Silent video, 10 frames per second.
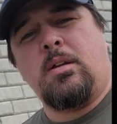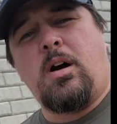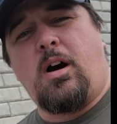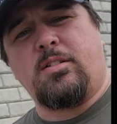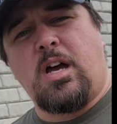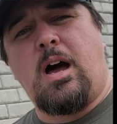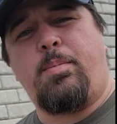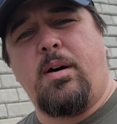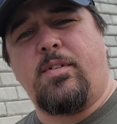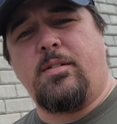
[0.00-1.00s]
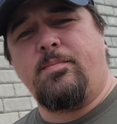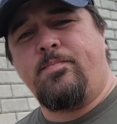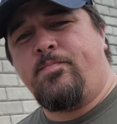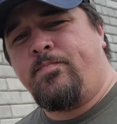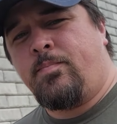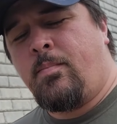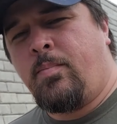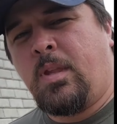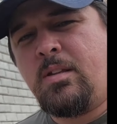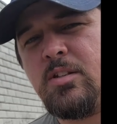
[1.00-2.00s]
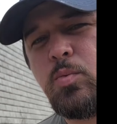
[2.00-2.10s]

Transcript: on top of it. This